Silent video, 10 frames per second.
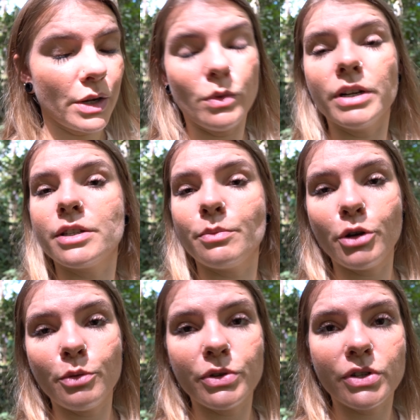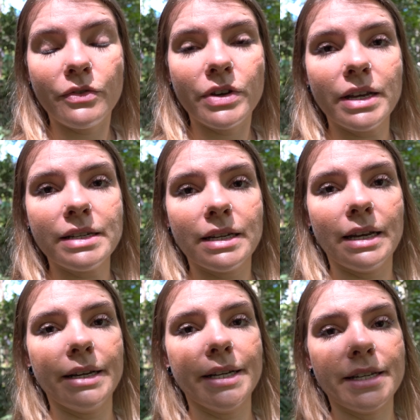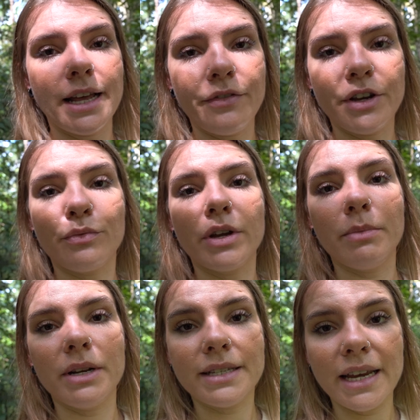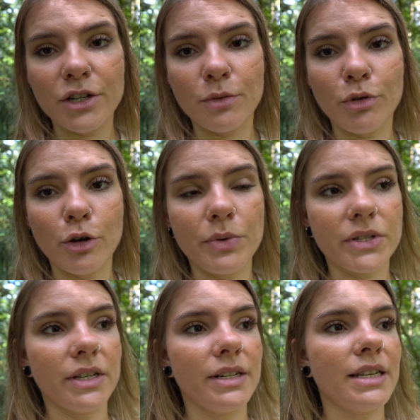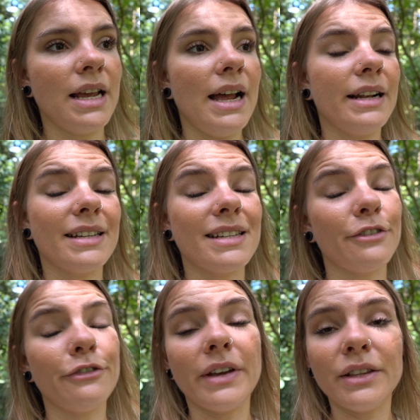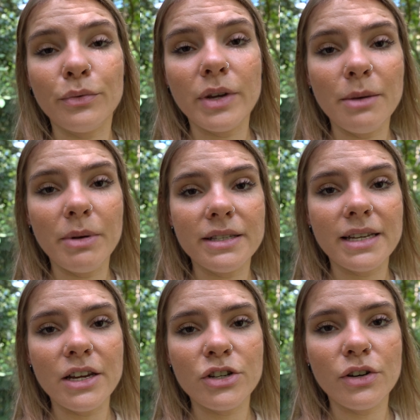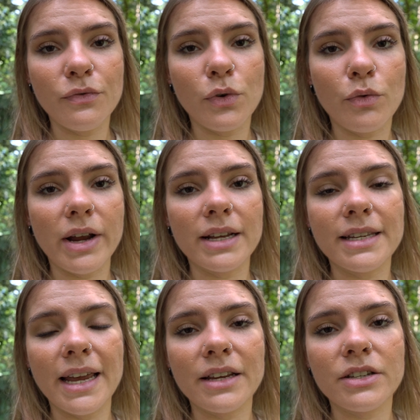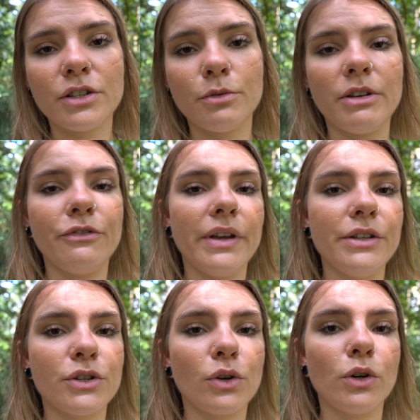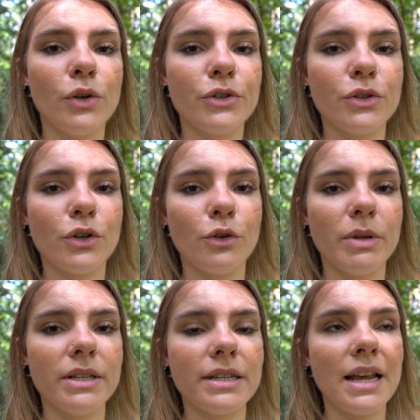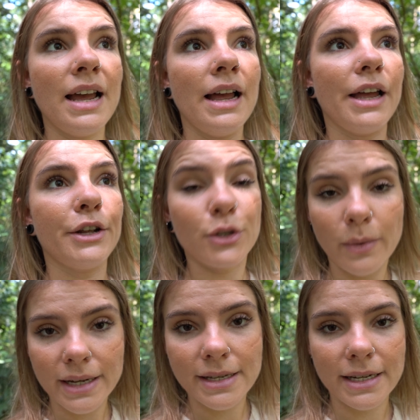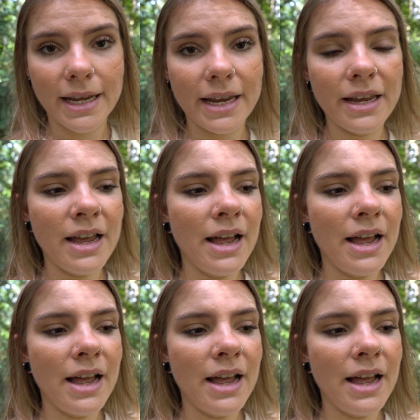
What is the purpose of it? Does it have any rehabilitation purposes? Does it affect the rehabilitation for orangutans to be fed so close to humans twice a day?